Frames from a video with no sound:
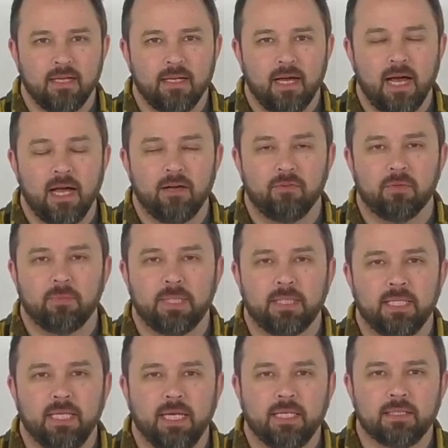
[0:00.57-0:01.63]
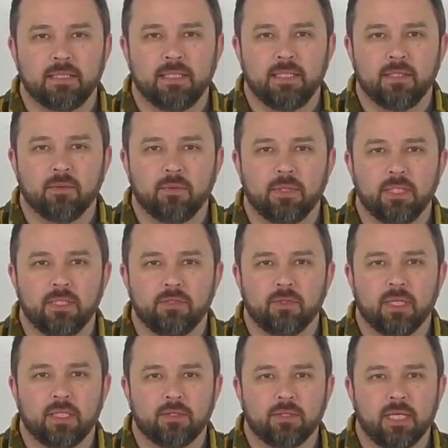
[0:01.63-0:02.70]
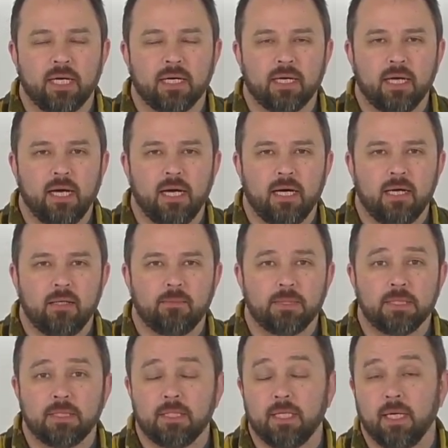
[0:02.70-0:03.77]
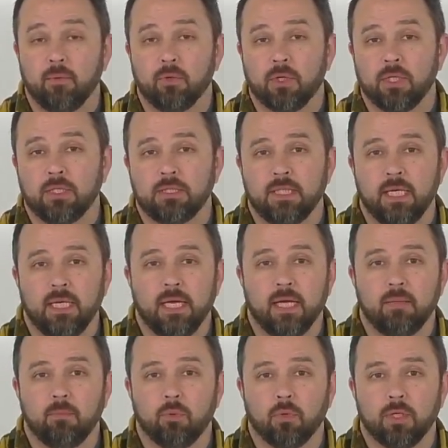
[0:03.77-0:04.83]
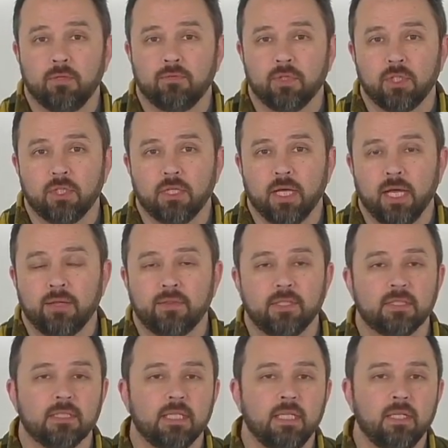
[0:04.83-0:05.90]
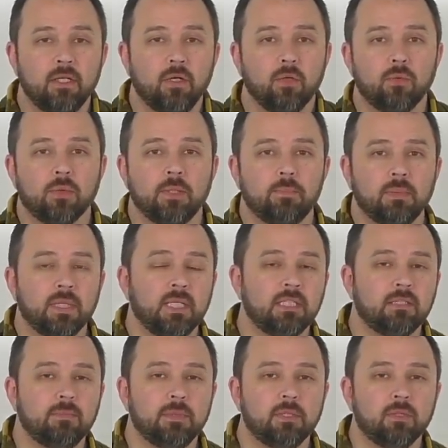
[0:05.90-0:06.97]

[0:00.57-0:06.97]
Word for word: Hi everybody, Andy here with eTrailer.com, and today we're going to take a brief look at this Inno replacement